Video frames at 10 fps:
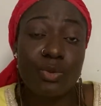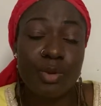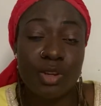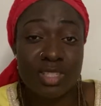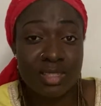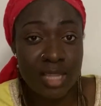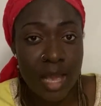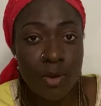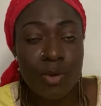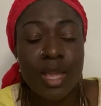Because
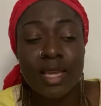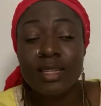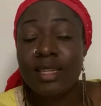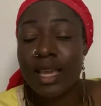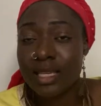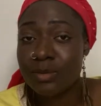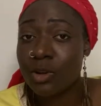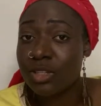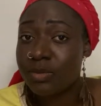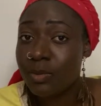now
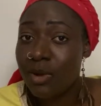because